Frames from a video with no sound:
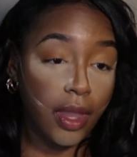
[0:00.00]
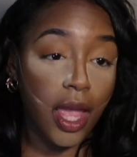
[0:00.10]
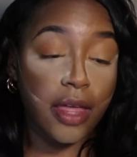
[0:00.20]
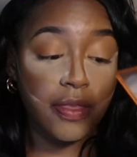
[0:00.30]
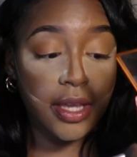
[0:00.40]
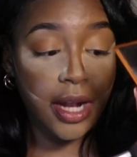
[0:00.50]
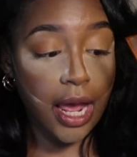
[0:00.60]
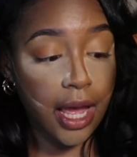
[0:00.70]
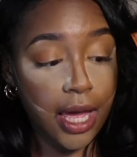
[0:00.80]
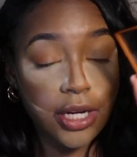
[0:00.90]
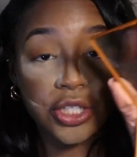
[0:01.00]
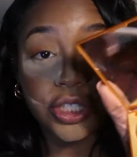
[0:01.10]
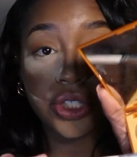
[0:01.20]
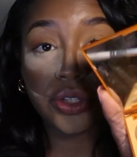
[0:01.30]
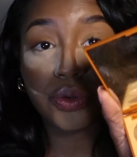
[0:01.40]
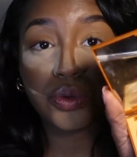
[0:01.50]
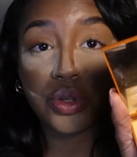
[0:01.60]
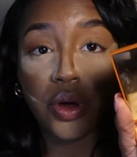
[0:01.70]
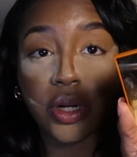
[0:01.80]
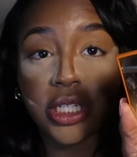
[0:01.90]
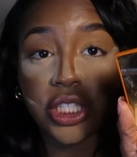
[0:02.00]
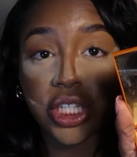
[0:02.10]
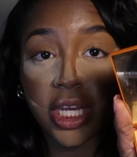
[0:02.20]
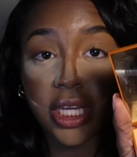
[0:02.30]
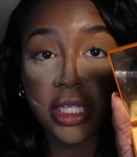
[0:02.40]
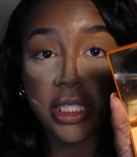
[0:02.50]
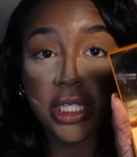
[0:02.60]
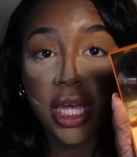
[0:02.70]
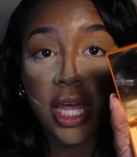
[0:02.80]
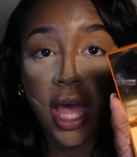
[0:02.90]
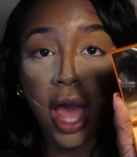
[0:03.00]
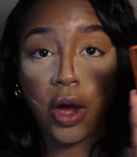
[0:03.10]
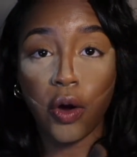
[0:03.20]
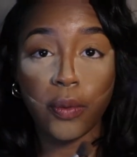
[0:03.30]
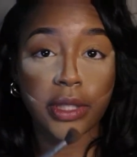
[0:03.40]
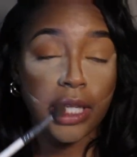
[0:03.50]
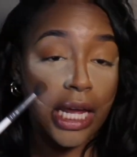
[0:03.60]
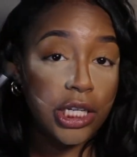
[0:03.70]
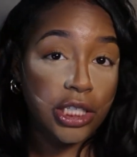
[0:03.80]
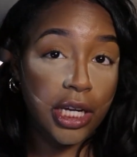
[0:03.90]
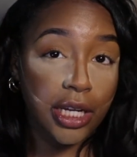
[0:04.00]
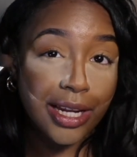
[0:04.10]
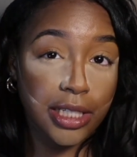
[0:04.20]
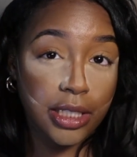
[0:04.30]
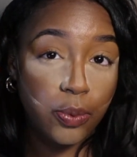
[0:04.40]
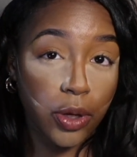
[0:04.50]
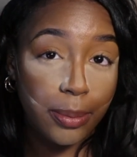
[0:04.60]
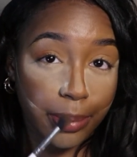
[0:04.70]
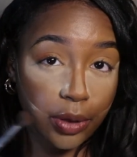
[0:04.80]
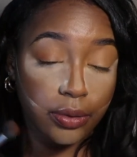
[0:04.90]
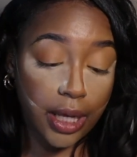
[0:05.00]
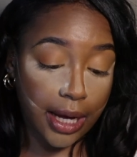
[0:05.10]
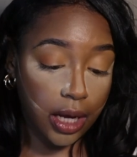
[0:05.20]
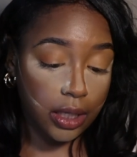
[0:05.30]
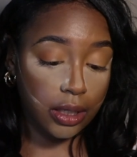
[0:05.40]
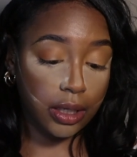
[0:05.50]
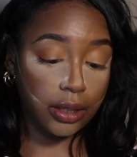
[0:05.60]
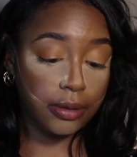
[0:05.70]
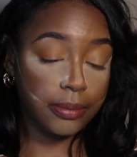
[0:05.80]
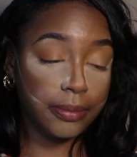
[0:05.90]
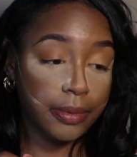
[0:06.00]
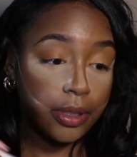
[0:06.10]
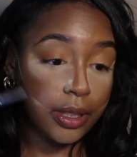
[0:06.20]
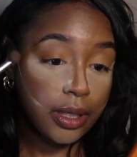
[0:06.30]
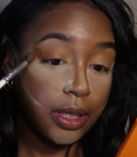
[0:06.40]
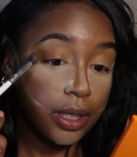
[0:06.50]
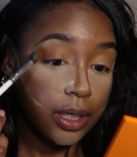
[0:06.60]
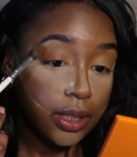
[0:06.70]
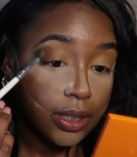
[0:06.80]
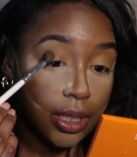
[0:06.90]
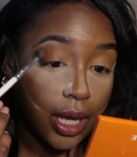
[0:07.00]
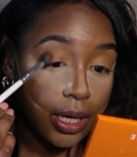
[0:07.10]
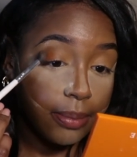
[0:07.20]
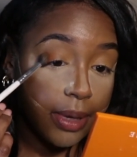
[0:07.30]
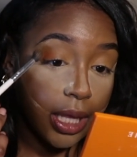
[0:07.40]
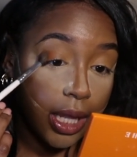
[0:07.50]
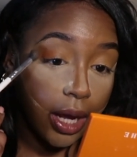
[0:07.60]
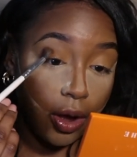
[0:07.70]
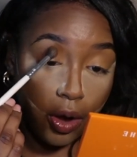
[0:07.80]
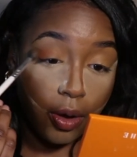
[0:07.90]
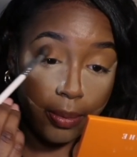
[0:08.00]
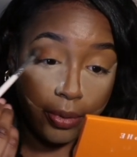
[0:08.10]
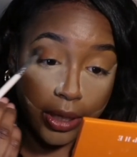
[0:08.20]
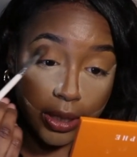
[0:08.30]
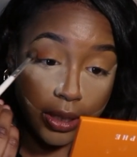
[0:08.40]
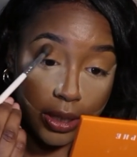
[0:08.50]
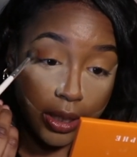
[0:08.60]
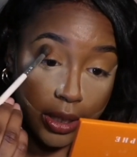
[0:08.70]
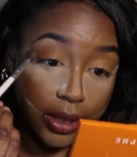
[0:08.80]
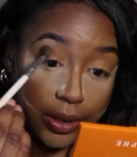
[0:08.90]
And then I kind of just use all these shades. I go in with the lighter shade and I just want to build that color up to kind of make like an ombre look.